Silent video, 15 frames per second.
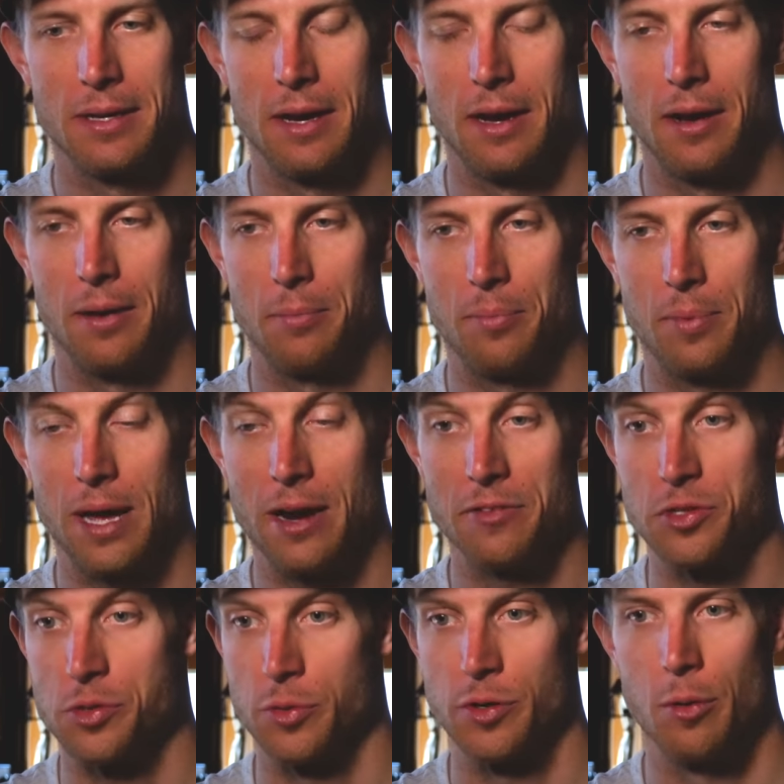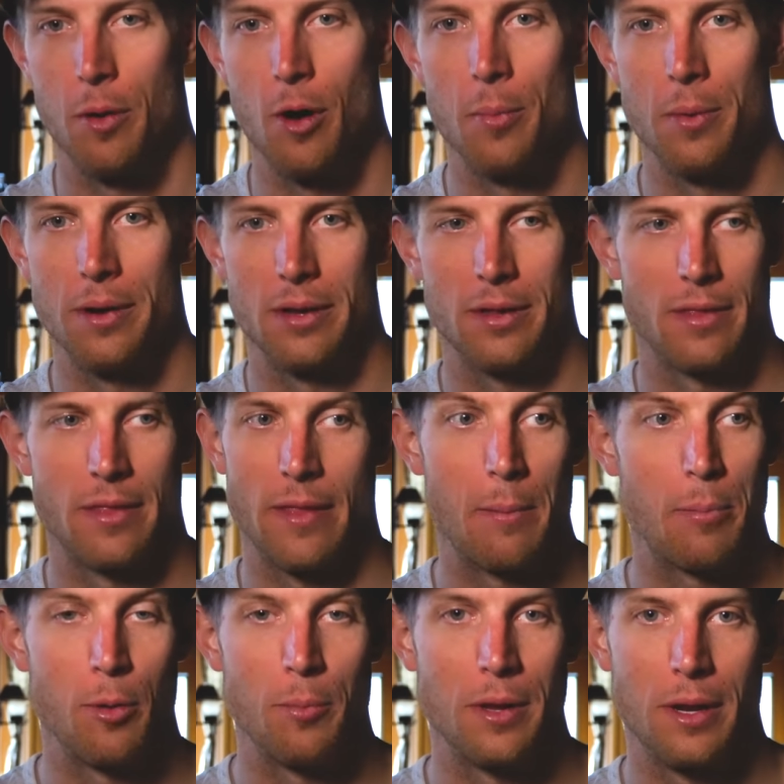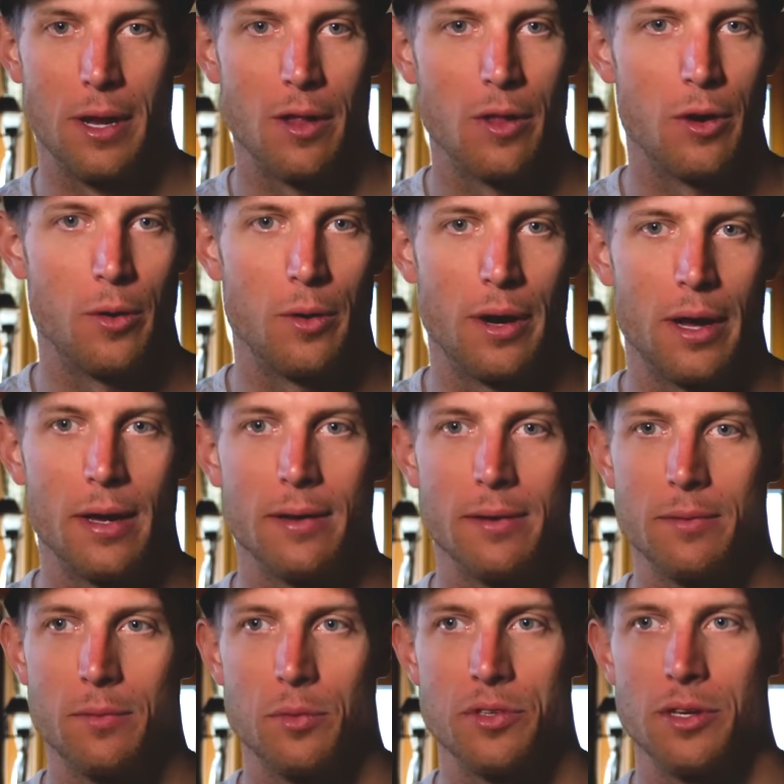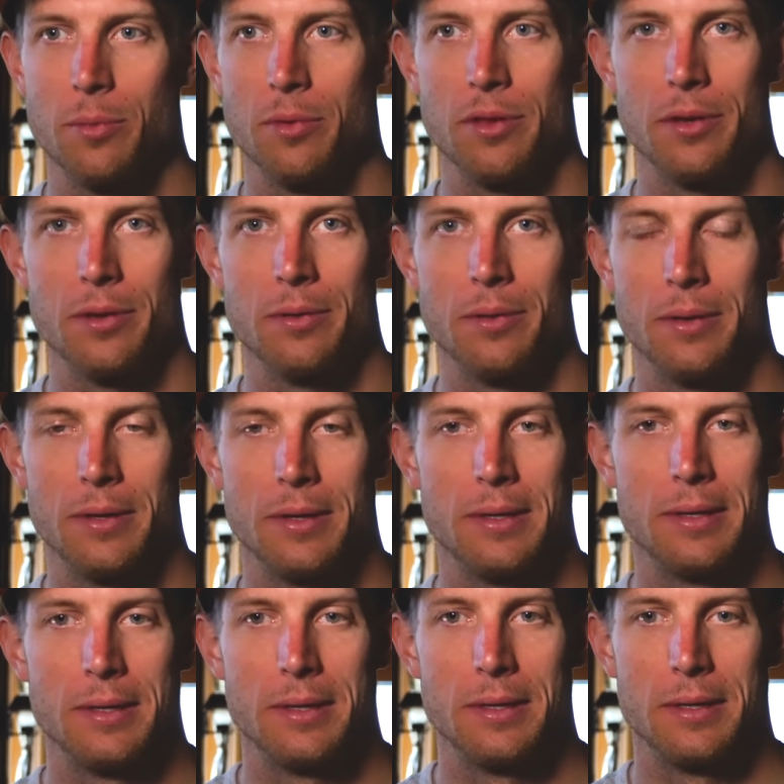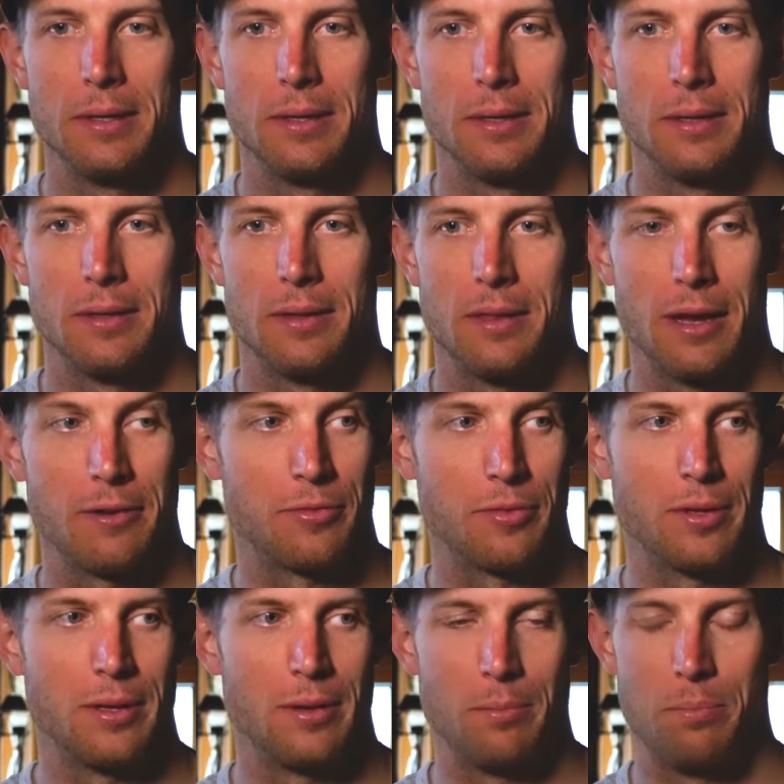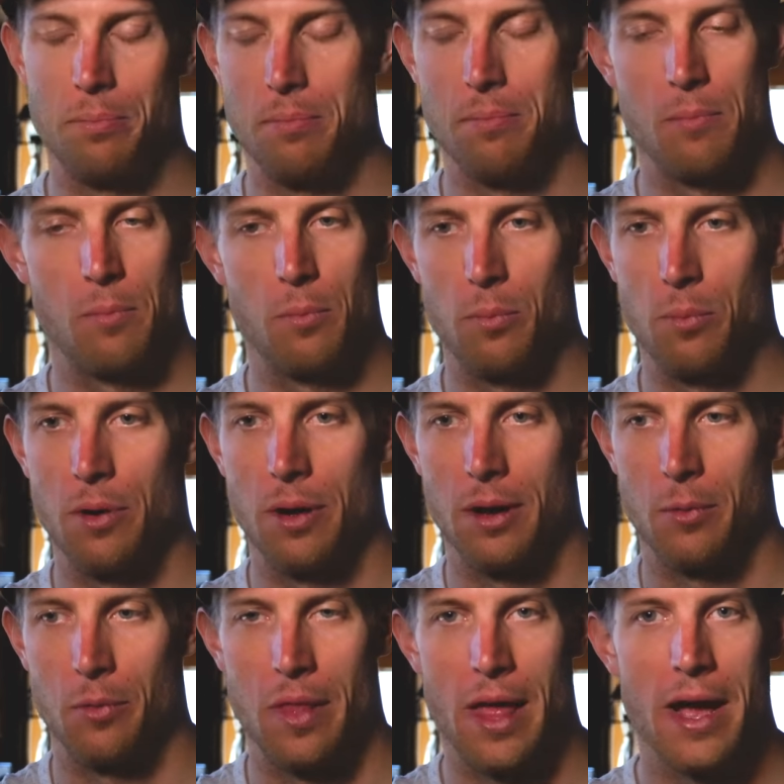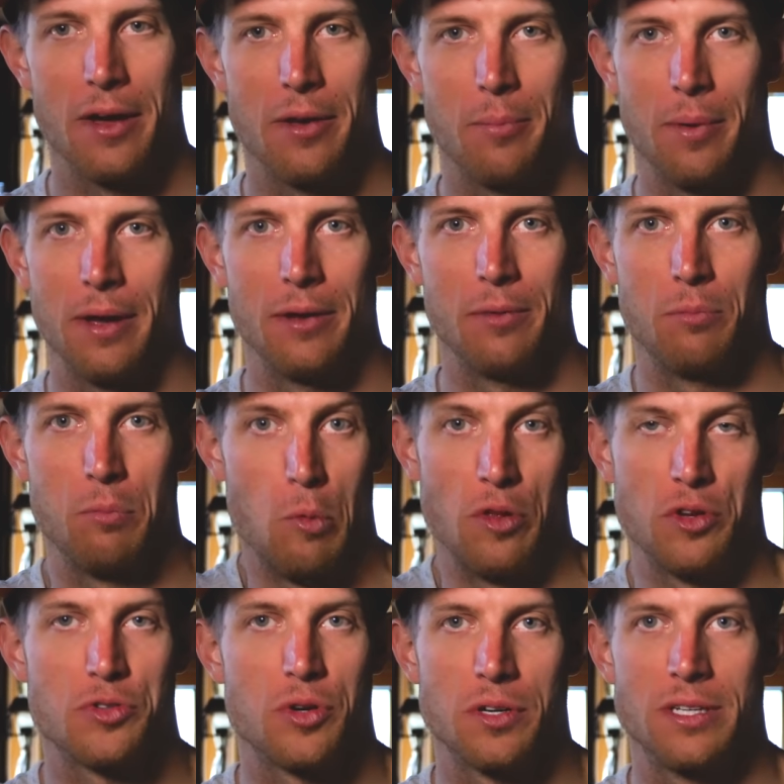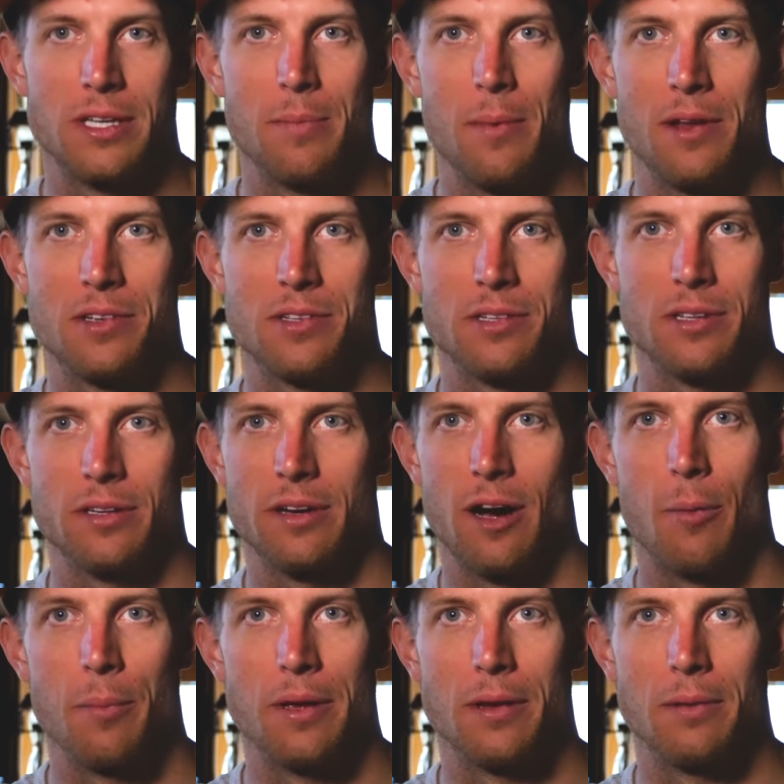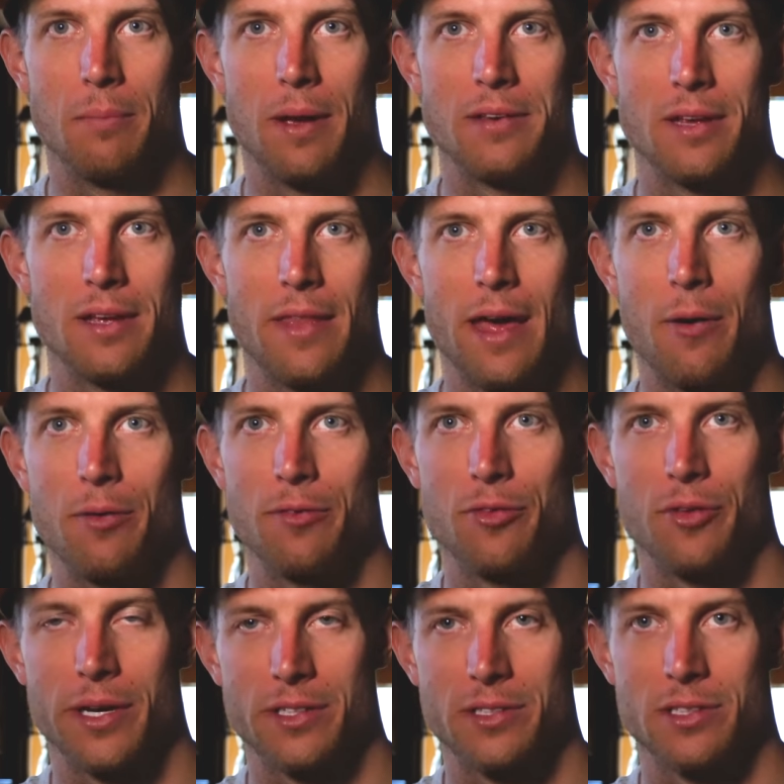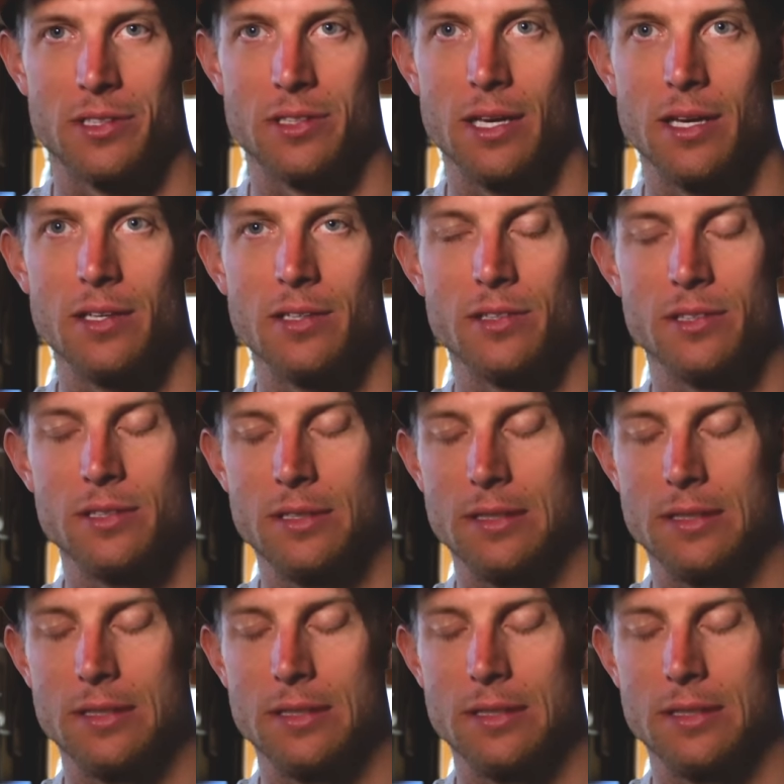kind of a surreal moment, and that put me in yellow, and I was able to thankfully rely on my really strong teammates to help me maintain that one for the next 6 days.